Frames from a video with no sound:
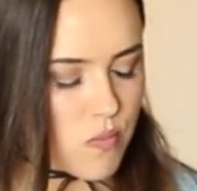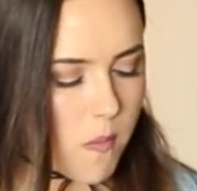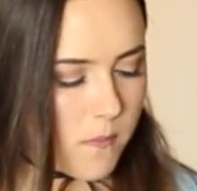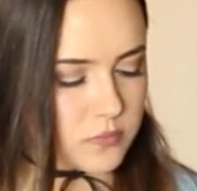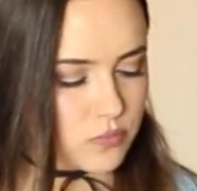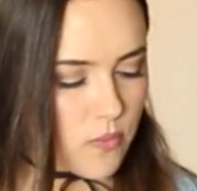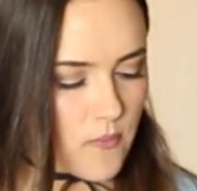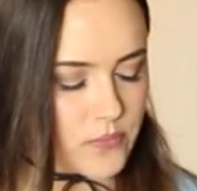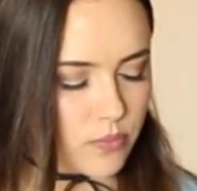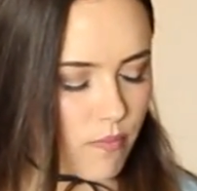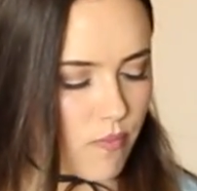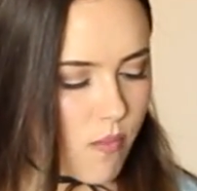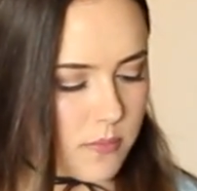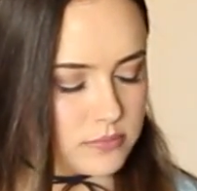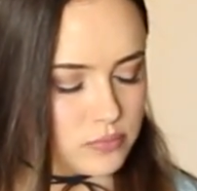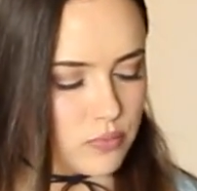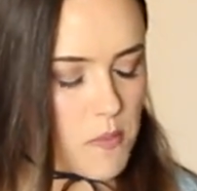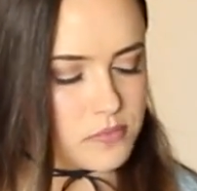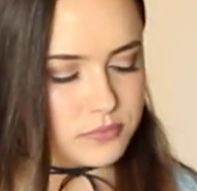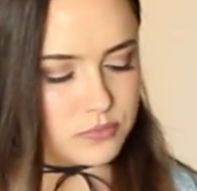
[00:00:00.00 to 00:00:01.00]
For
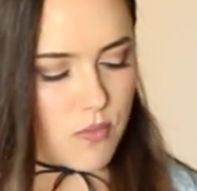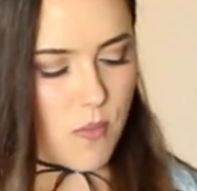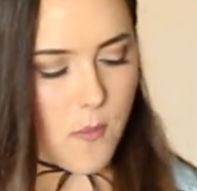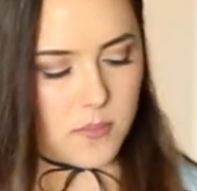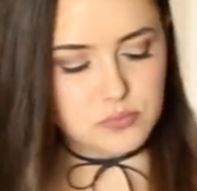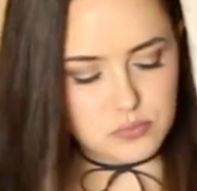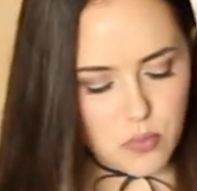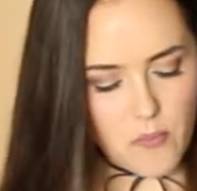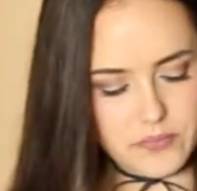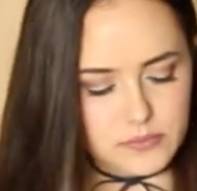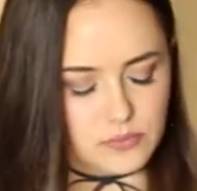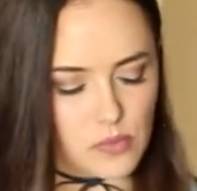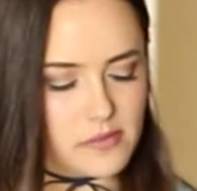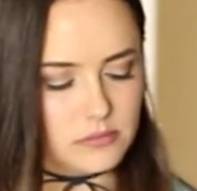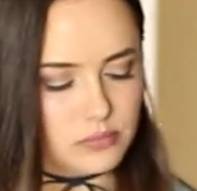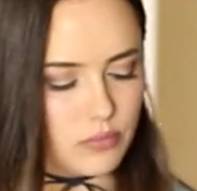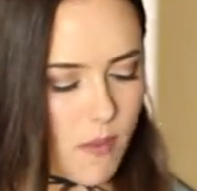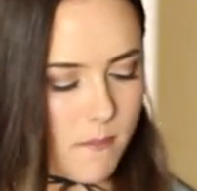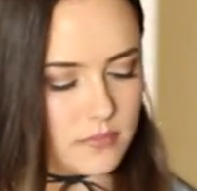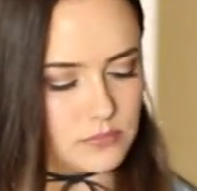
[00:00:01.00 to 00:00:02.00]
example, 1/3
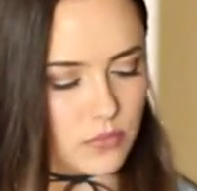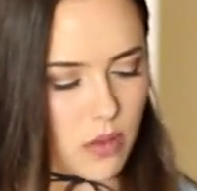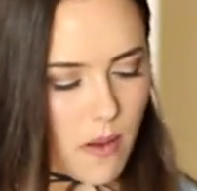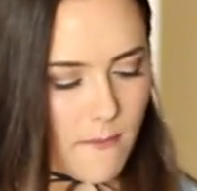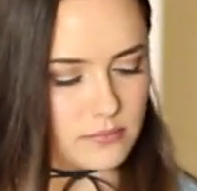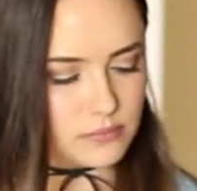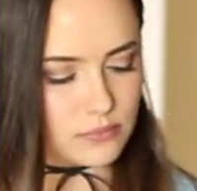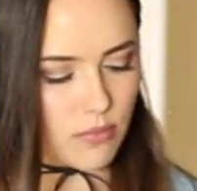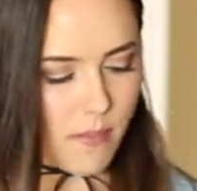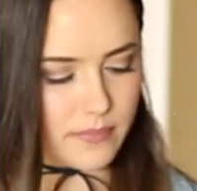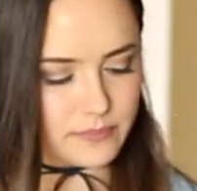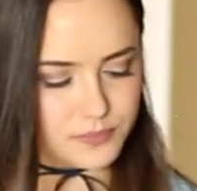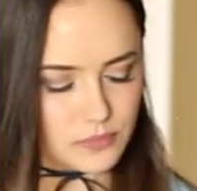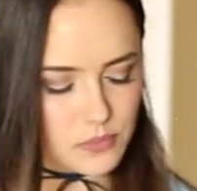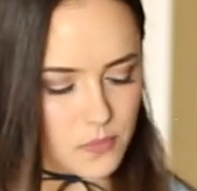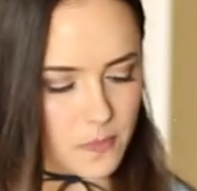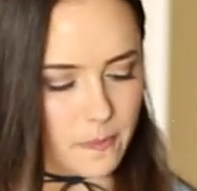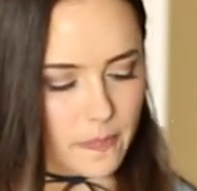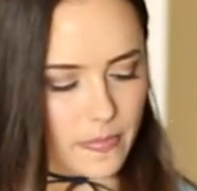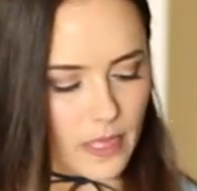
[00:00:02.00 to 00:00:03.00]
of an avocado
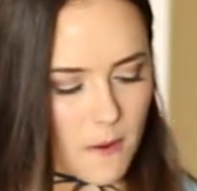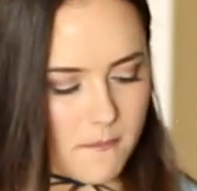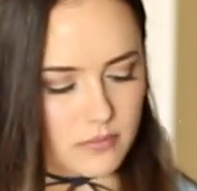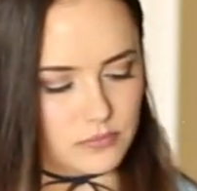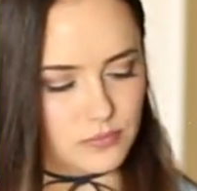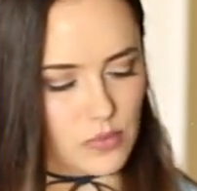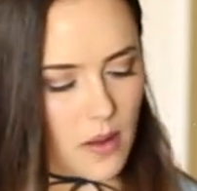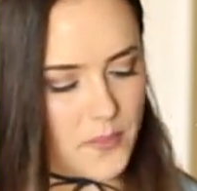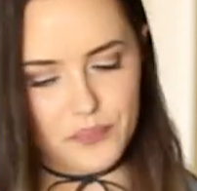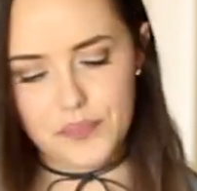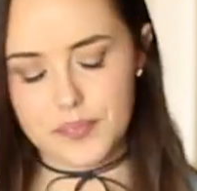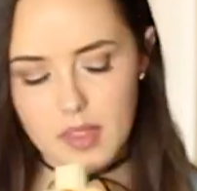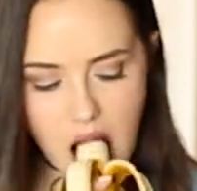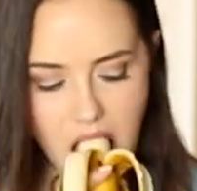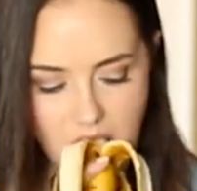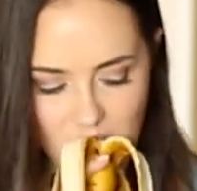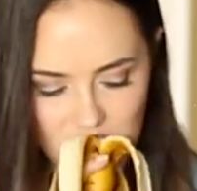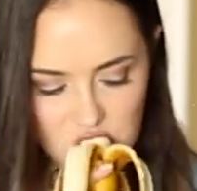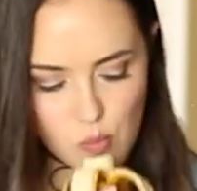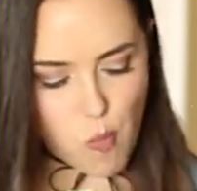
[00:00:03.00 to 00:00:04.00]
is about 100
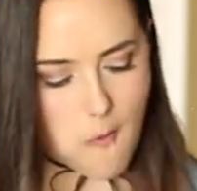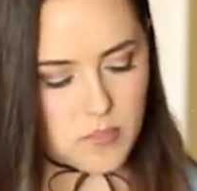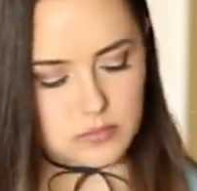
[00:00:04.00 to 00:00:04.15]
calories.